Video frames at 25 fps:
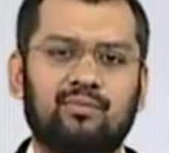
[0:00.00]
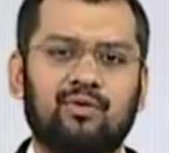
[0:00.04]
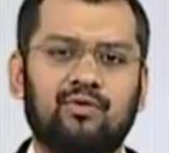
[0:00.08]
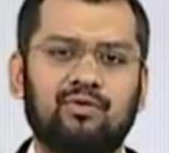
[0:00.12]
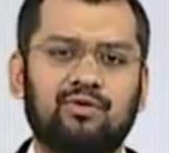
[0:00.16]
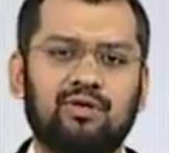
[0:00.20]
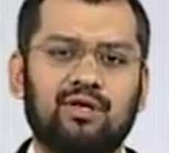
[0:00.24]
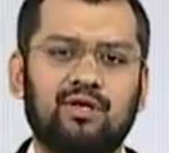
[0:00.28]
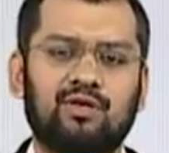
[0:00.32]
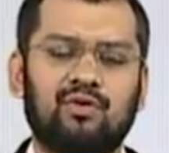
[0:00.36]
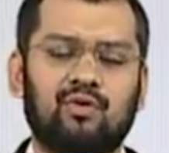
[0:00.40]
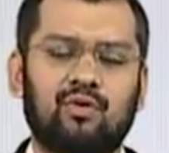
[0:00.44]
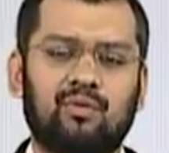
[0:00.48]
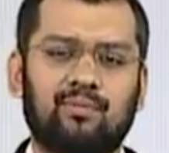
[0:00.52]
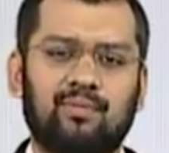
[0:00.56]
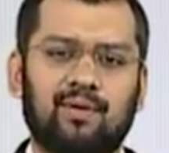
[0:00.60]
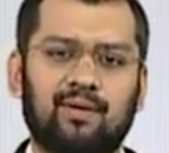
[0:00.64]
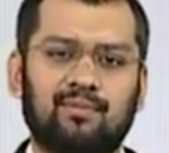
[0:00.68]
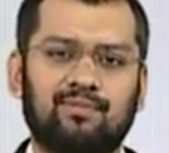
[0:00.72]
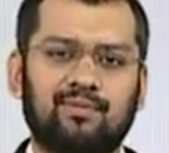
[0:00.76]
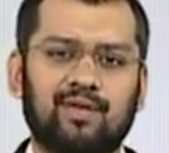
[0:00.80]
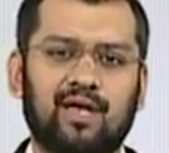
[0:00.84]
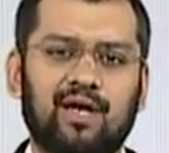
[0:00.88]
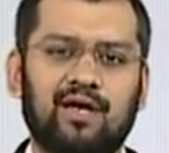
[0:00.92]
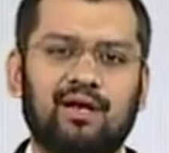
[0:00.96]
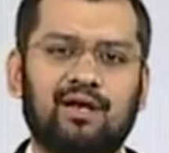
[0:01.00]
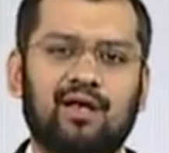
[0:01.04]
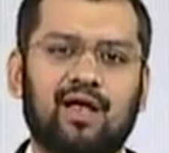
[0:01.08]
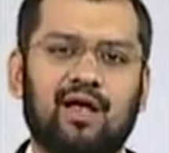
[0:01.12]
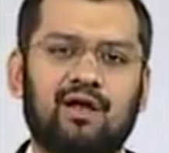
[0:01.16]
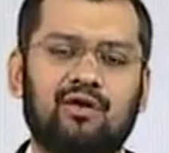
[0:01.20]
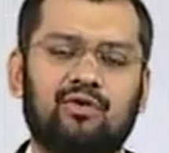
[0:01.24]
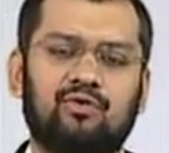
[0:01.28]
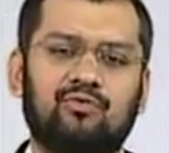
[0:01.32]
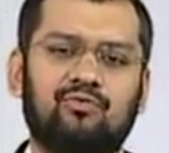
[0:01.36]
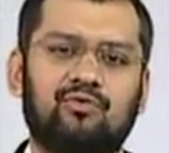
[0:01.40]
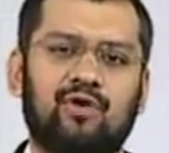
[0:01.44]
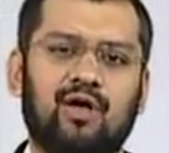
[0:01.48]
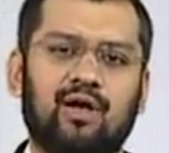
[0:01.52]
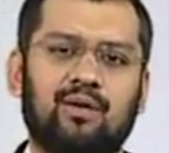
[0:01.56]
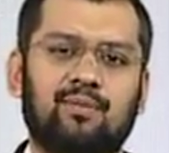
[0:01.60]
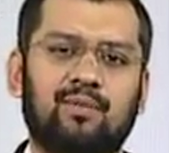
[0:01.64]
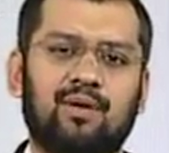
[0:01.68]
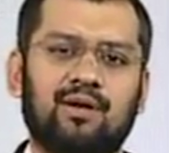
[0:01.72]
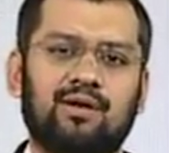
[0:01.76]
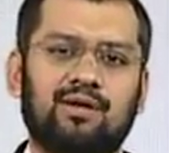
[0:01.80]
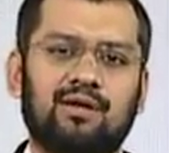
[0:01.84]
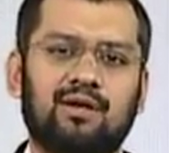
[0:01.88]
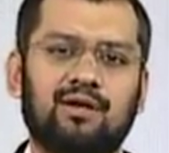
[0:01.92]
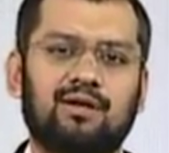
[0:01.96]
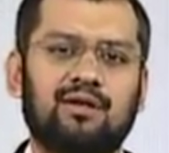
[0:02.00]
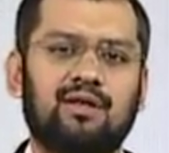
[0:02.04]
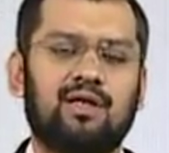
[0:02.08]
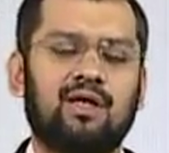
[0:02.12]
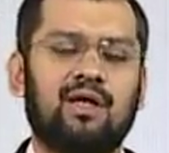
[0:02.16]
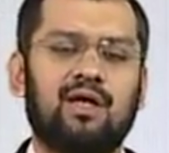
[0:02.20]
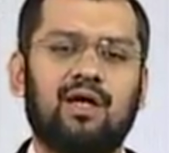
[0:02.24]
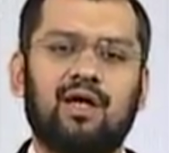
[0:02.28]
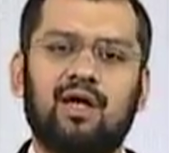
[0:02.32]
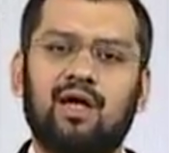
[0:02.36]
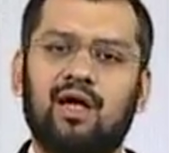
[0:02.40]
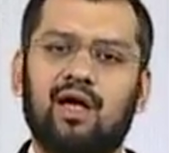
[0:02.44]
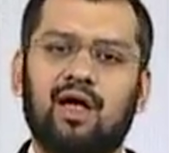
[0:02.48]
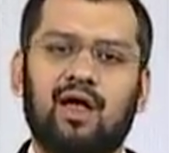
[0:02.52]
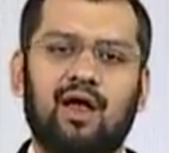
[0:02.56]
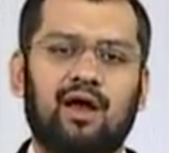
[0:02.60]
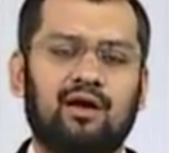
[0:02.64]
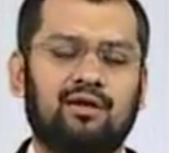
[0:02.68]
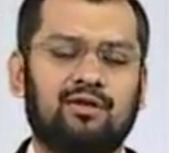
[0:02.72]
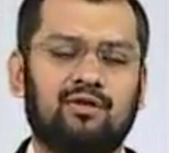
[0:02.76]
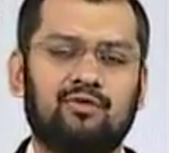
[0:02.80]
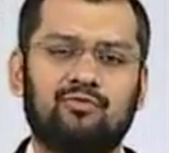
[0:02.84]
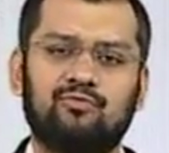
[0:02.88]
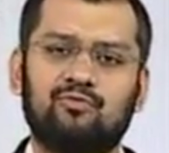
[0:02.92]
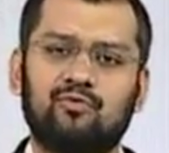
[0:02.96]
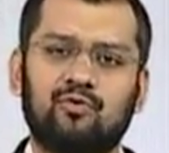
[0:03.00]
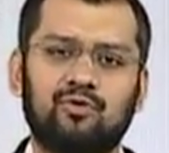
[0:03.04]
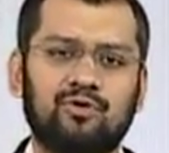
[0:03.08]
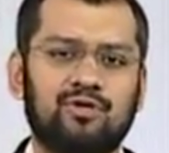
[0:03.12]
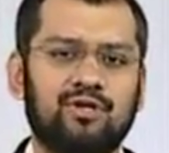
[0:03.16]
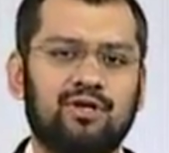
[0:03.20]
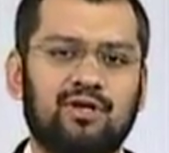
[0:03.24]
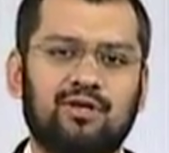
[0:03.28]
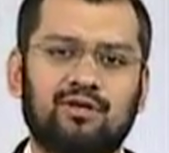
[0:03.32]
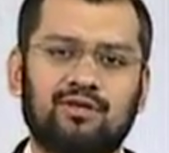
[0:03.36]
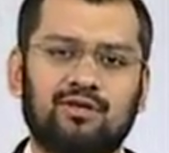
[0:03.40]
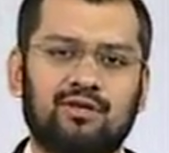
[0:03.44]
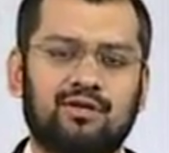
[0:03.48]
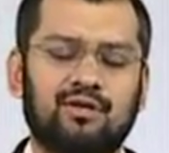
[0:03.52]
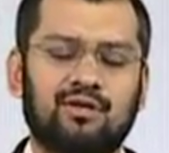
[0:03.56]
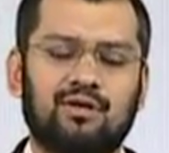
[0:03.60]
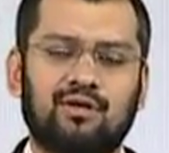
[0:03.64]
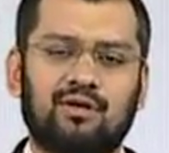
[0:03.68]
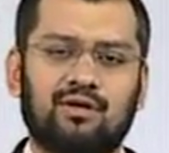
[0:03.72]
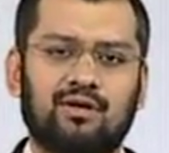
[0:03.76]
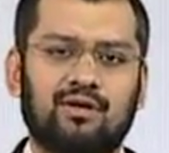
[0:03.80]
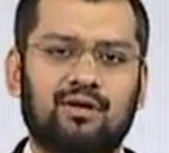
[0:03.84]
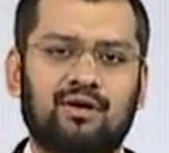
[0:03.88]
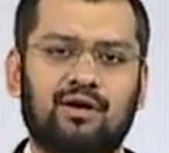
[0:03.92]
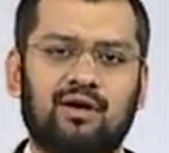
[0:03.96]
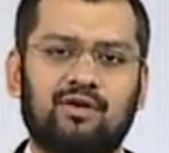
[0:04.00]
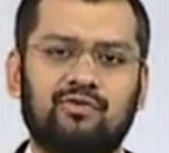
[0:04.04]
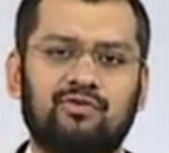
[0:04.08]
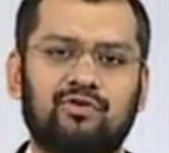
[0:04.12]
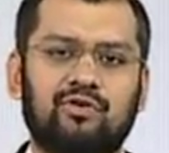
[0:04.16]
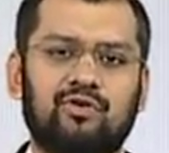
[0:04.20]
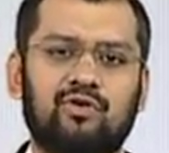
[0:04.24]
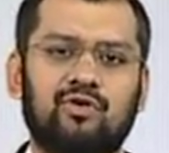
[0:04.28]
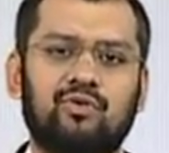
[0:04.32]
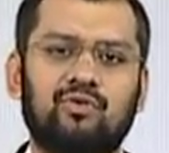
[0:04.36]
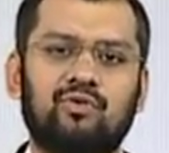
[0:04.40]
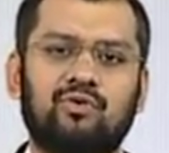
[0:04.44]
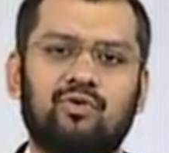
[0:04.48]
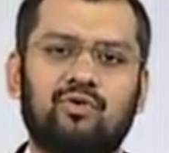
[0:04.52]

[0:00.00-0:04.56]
protein or peptide and you fragment it at the 40th residue,